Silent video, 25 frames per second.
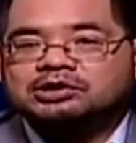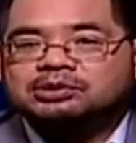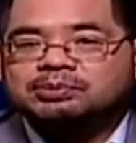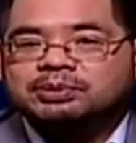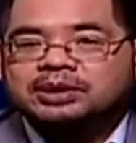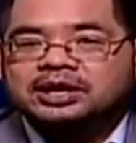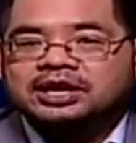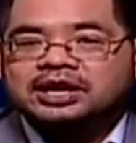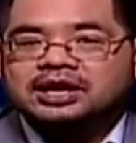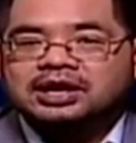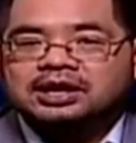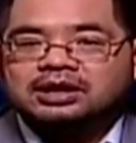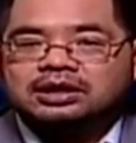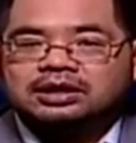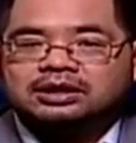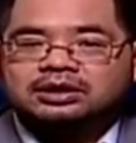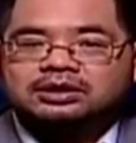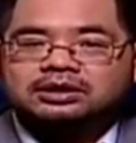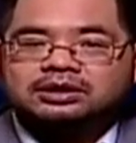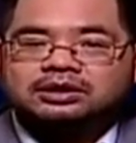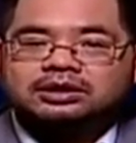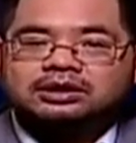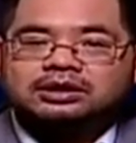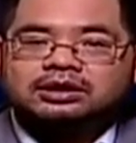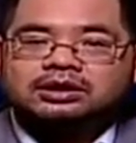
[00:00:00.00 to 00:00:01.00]
I was
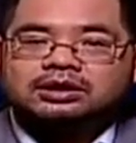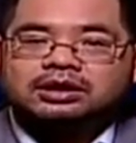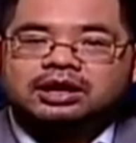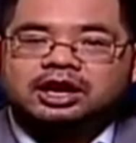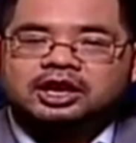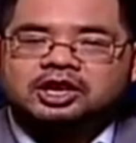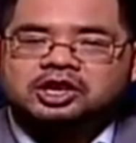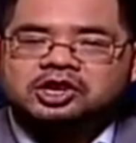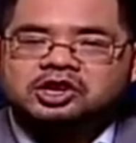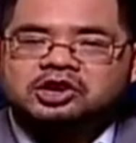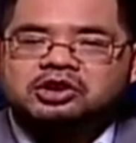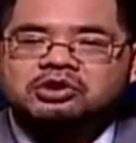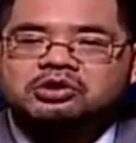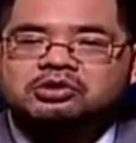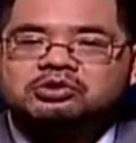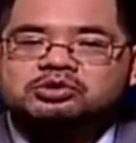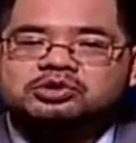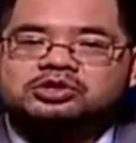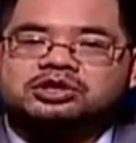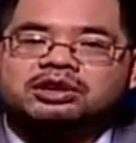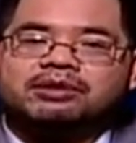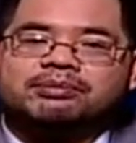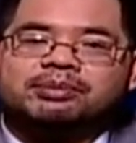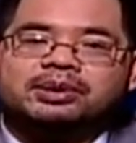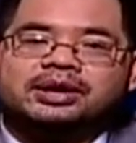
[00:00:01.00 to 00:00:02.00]
being
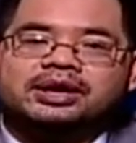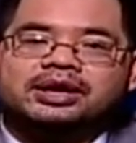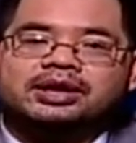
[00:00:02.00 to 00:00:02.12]
accused